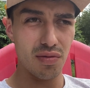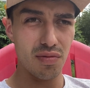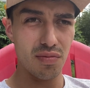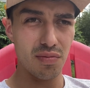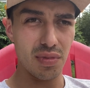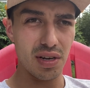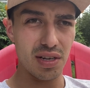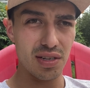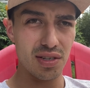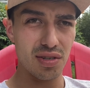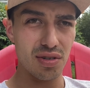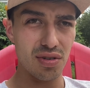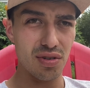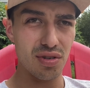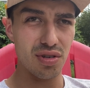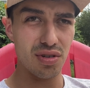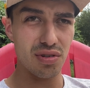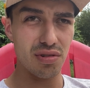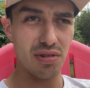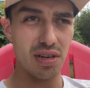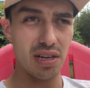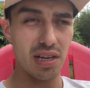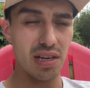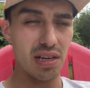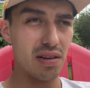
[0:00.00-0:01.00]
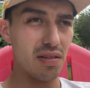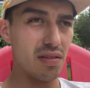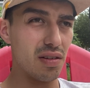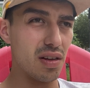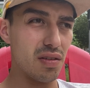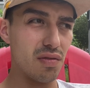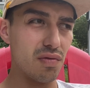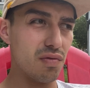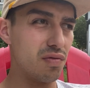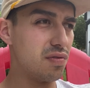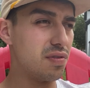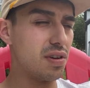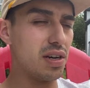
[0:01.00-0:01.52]
my surgery
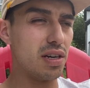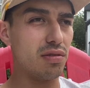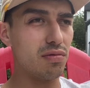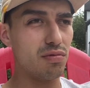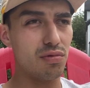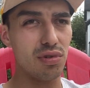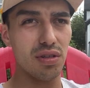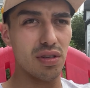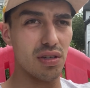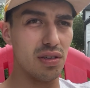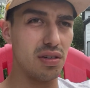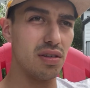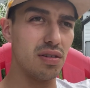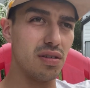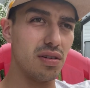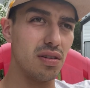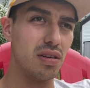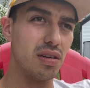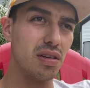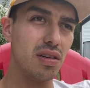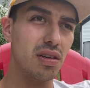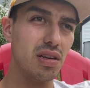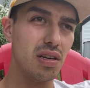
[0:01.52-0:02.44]
and felt really good.